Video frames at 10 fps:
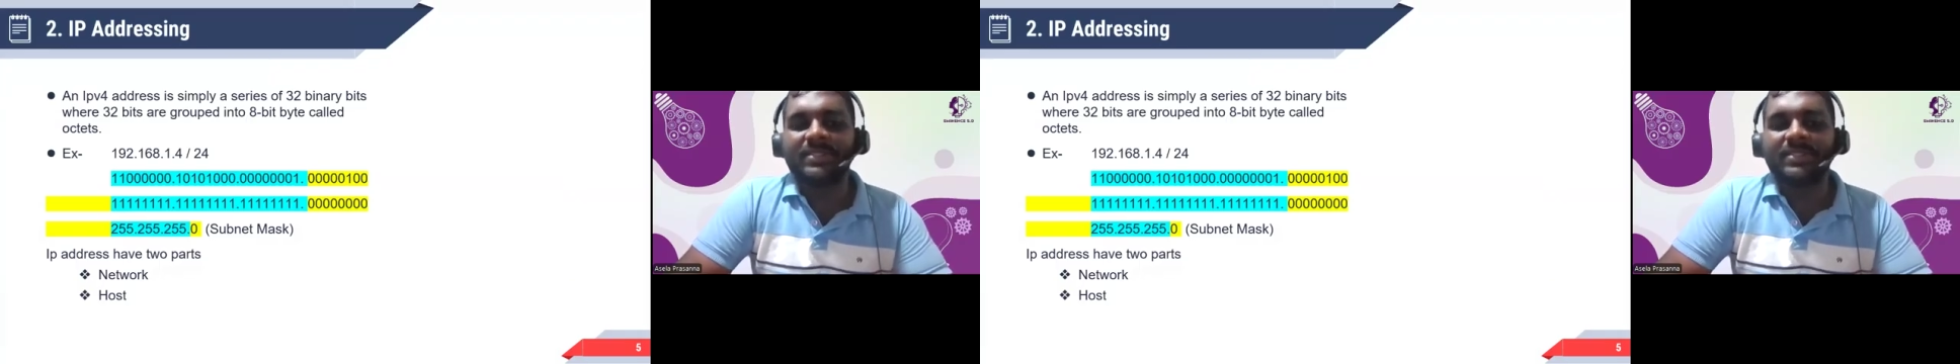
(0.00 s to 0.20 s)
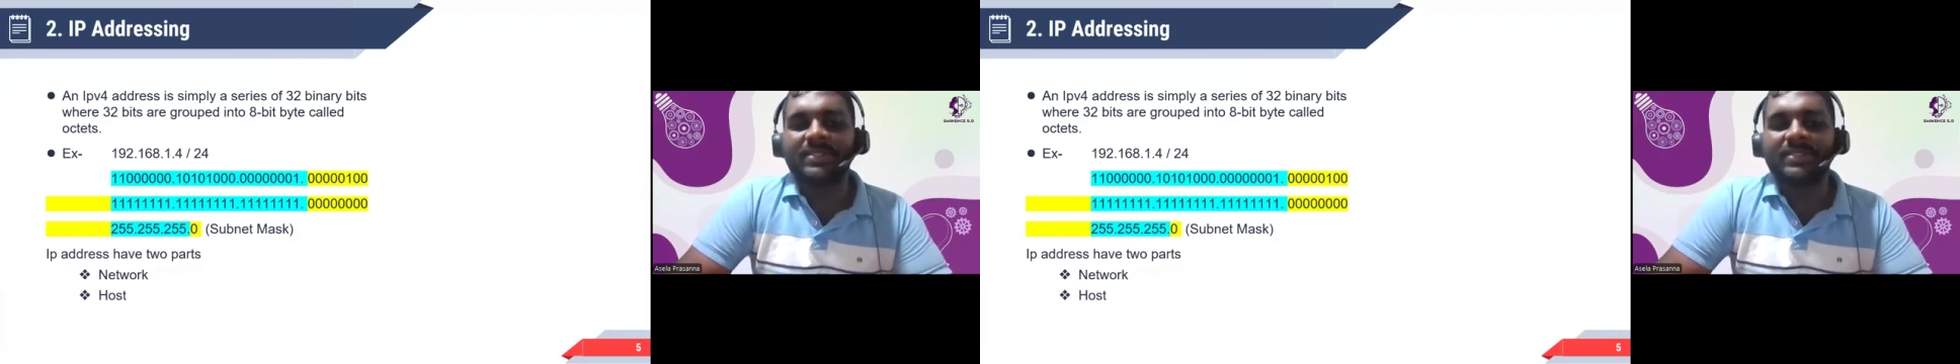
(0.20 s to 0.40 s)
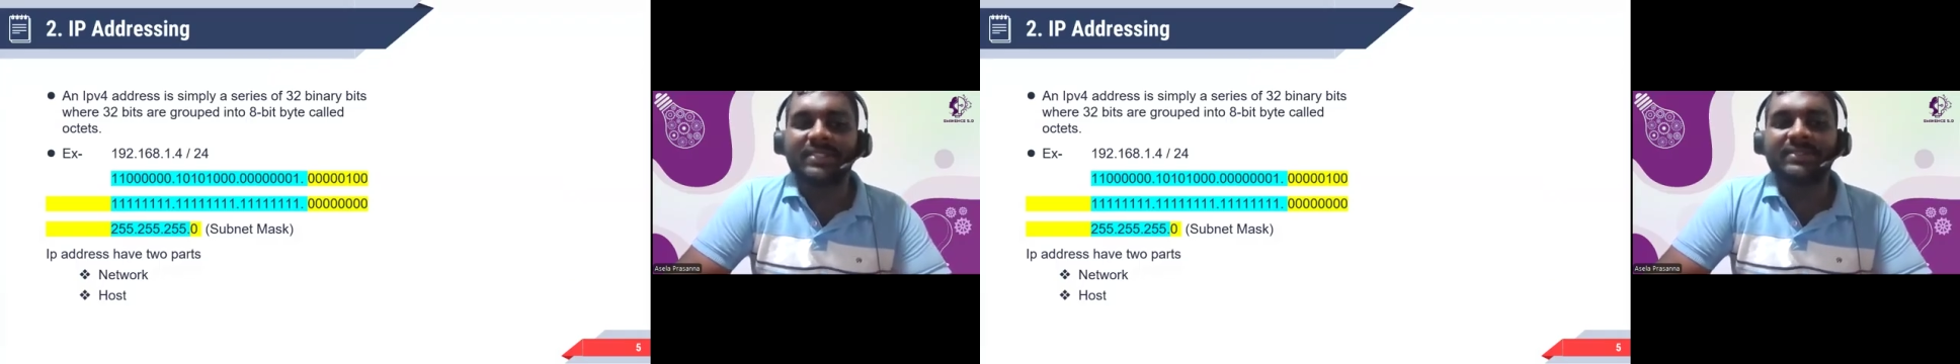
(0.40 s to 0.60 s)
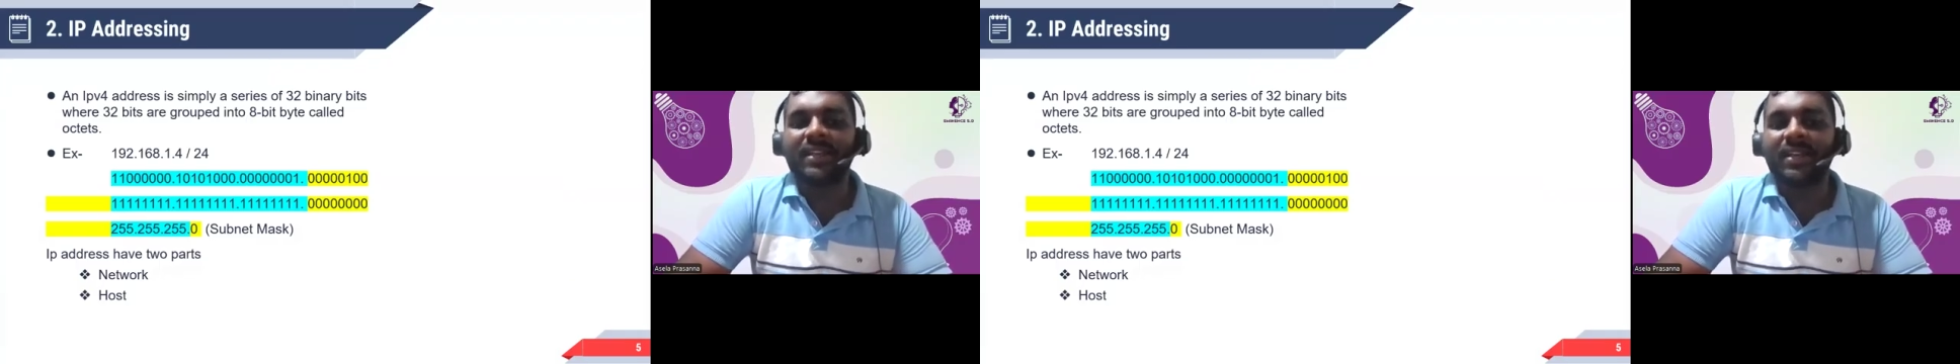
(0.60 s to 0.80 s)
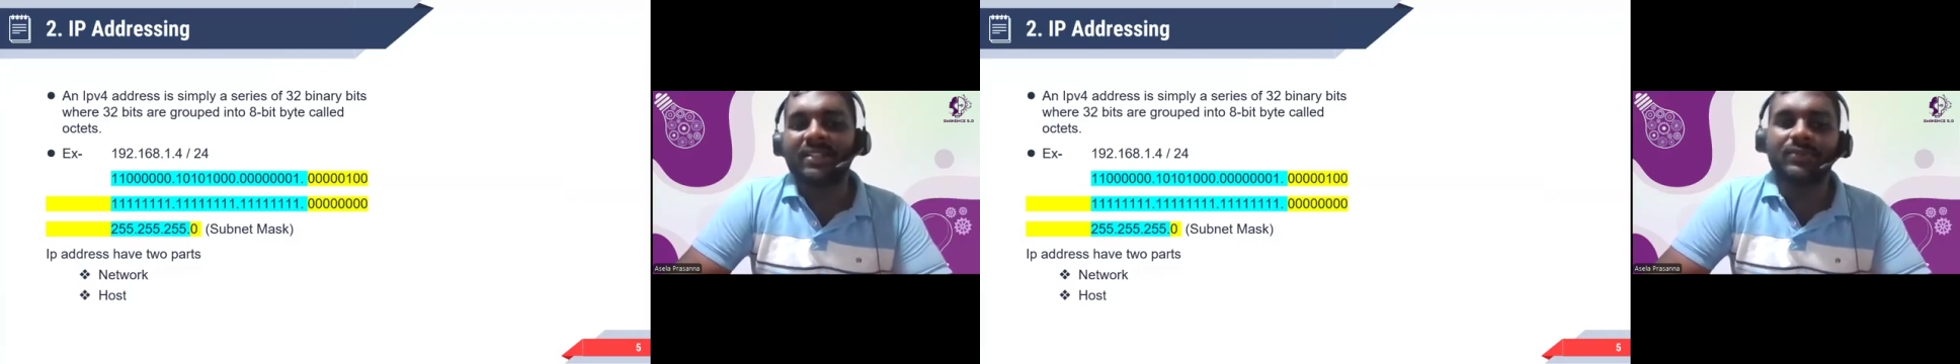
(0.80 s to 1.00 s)
questions
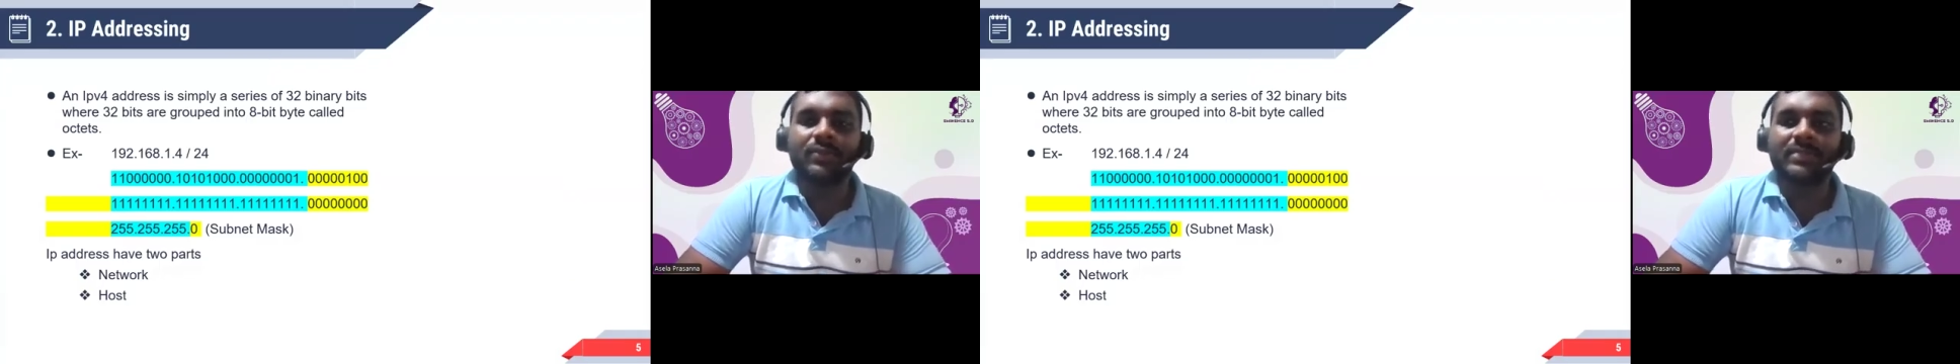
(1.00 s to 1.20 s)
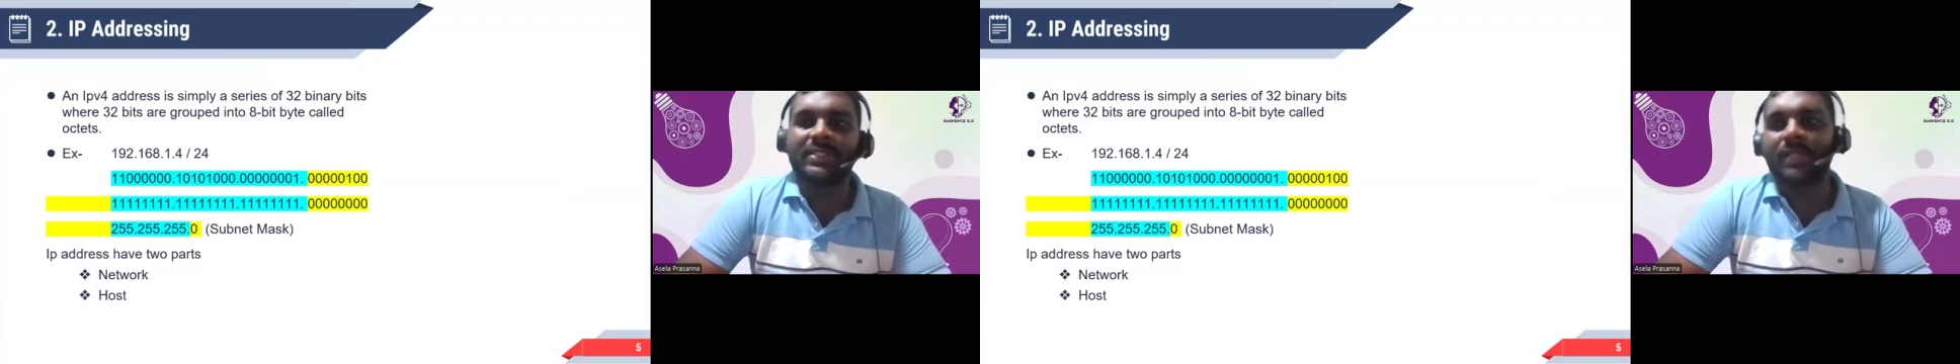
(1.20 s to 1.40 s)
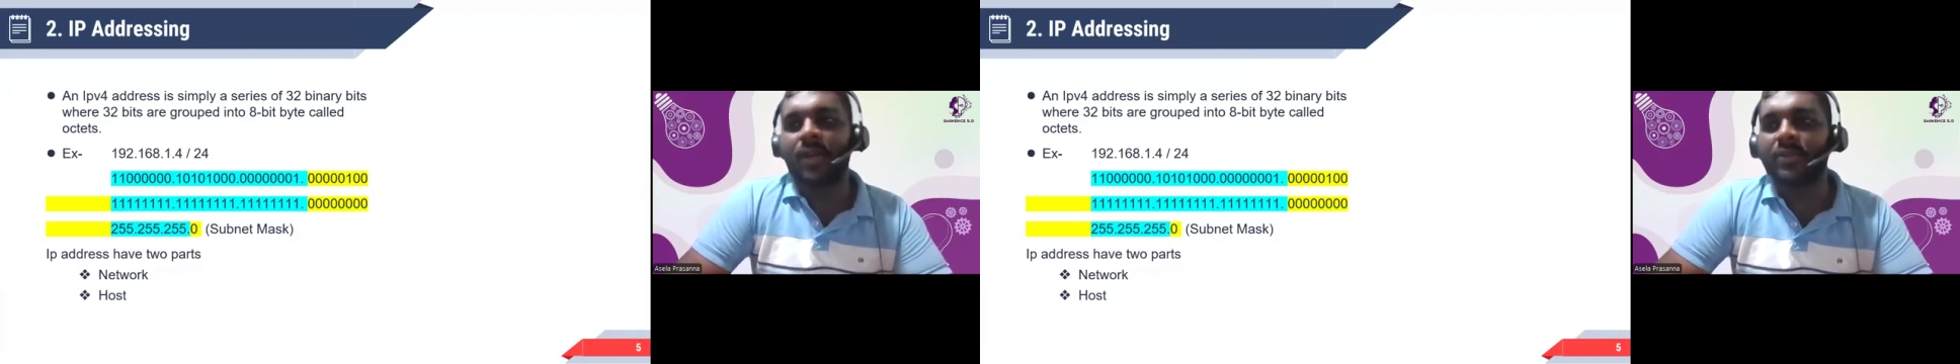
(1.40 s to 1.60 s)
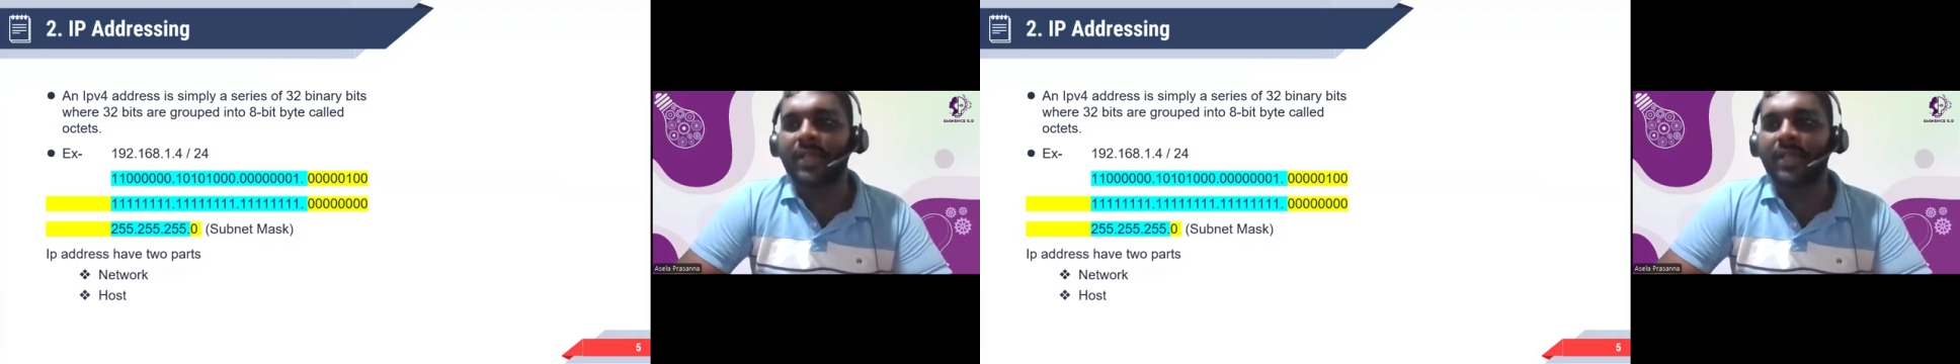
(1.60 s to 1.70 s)
are asked from this, how to